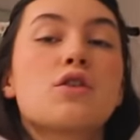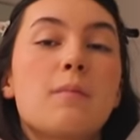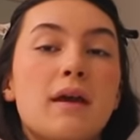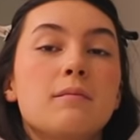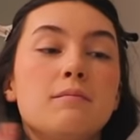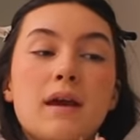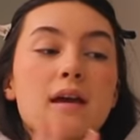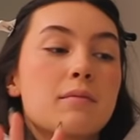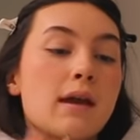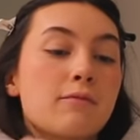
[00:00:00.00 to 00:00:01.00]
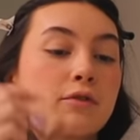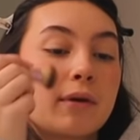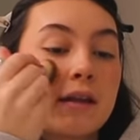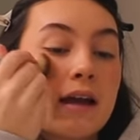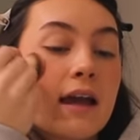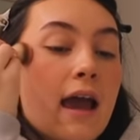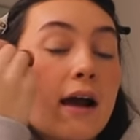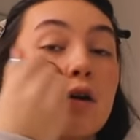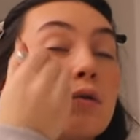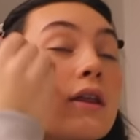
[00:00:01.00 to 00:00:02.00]
the makeup game for me. Like, I
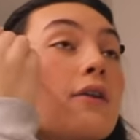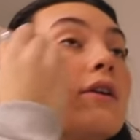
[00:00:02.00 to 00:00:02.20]
can't go without